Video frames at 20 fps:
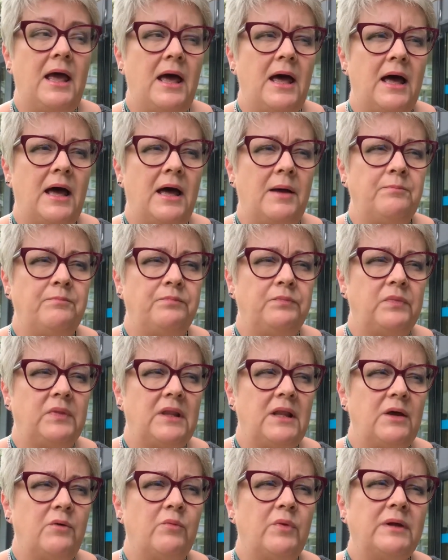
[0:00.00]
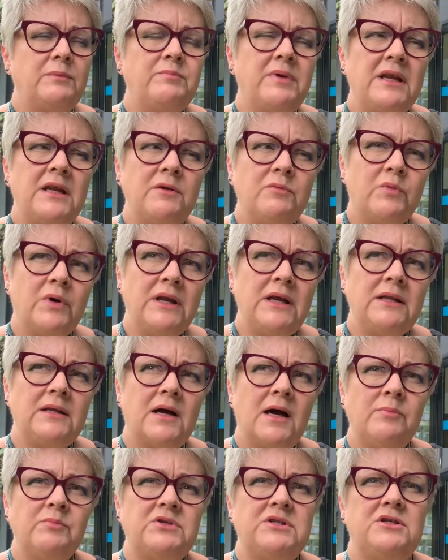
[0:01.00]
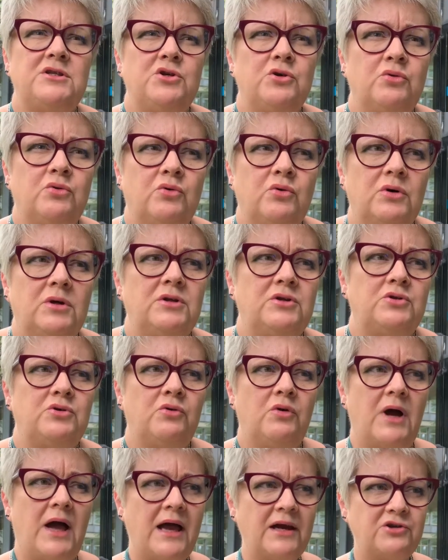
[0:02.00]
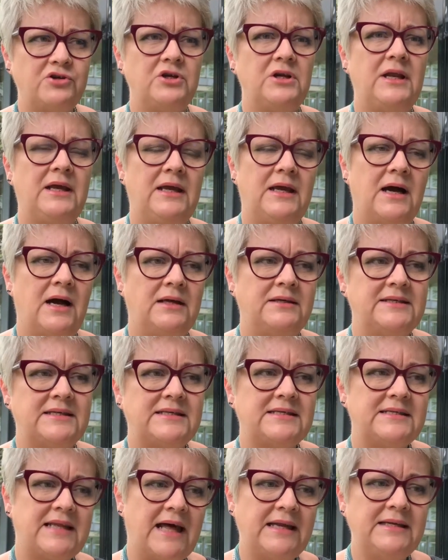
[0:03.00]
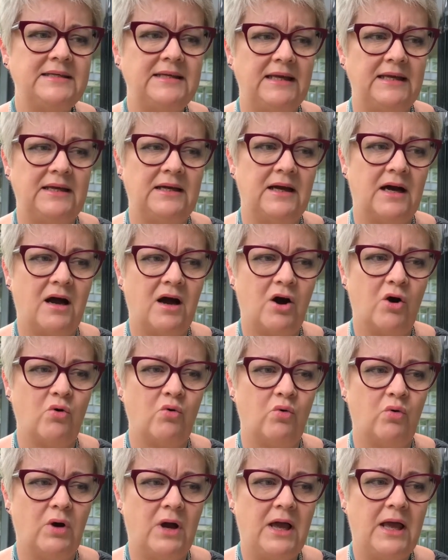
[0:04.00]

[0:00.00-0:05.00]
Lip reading: But then when it comes to actually understanding how